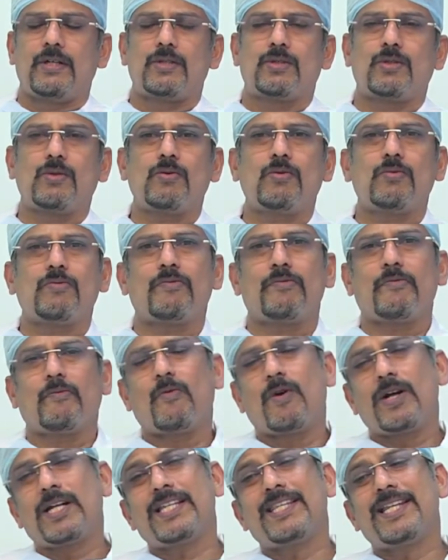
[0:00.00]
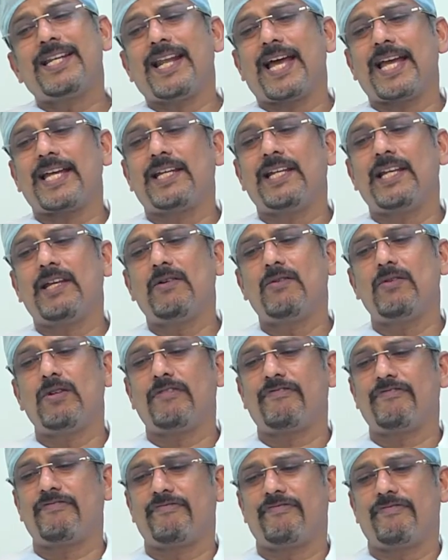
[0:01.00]
So, what are the likelihood
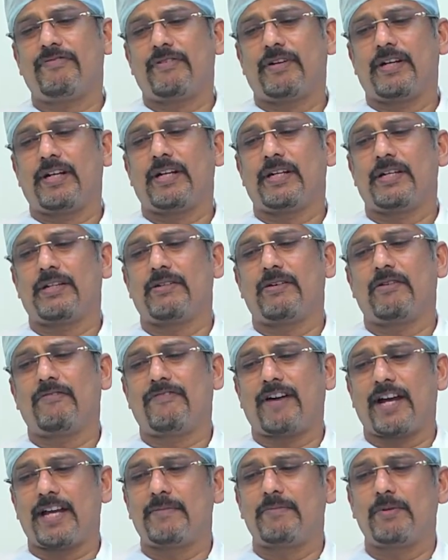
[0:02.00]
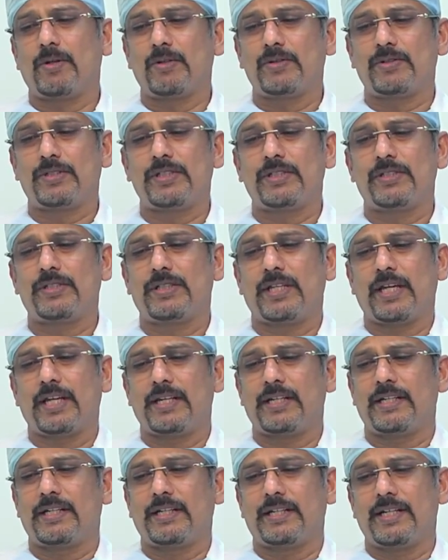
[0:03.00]
of
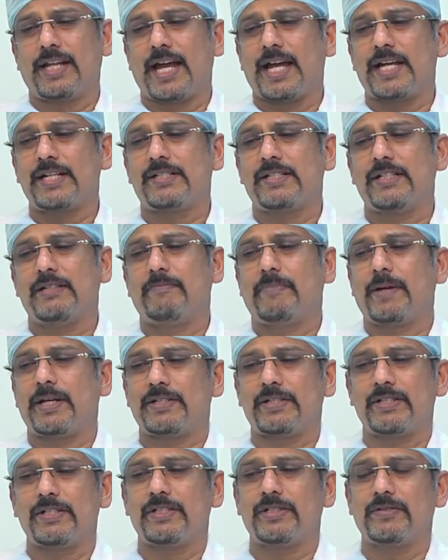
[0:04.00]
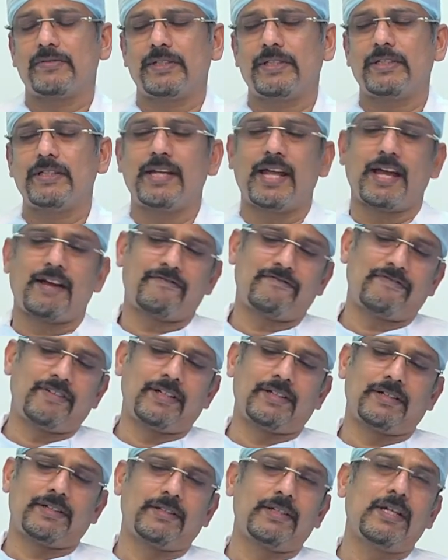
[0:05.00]
fibrosis and NASH in patients with
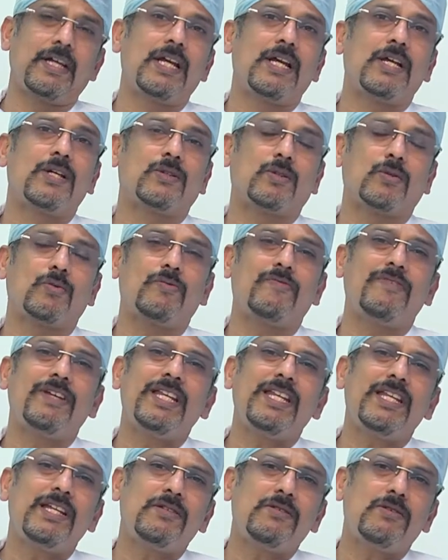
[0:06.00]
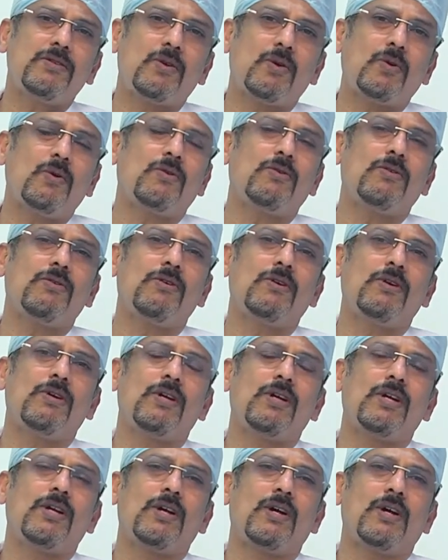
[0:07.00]
NAFLD? So, we need to know,
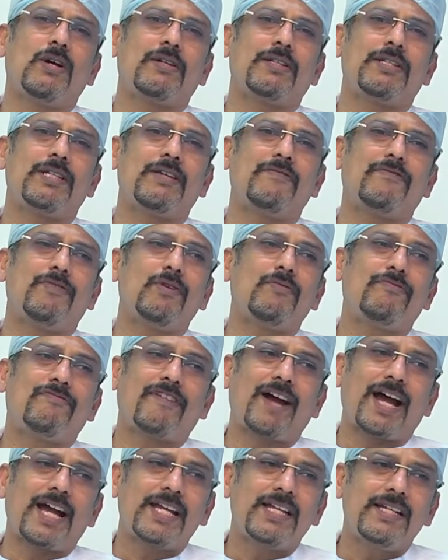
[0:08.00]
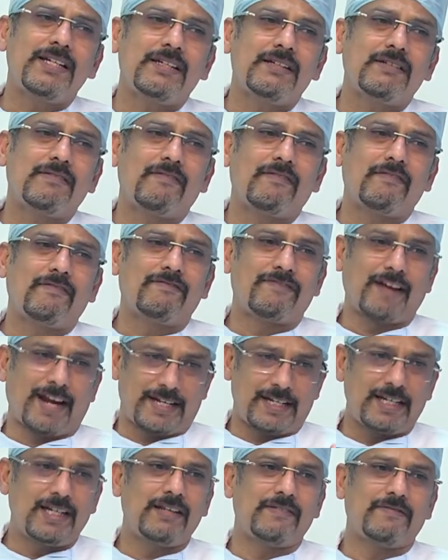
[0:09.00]
if you find
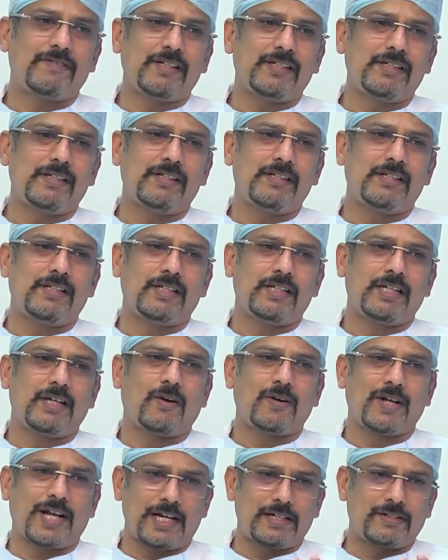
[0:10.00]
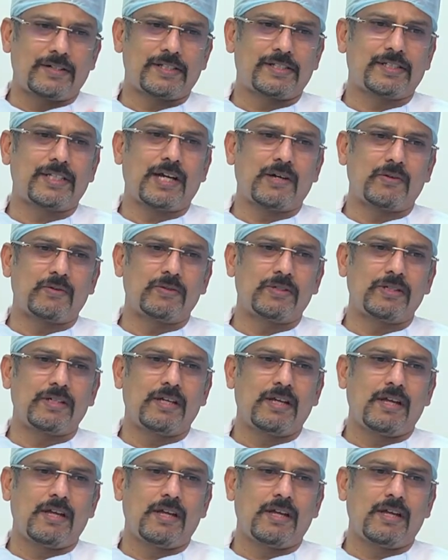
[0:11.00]
fatty liver on ultrasound,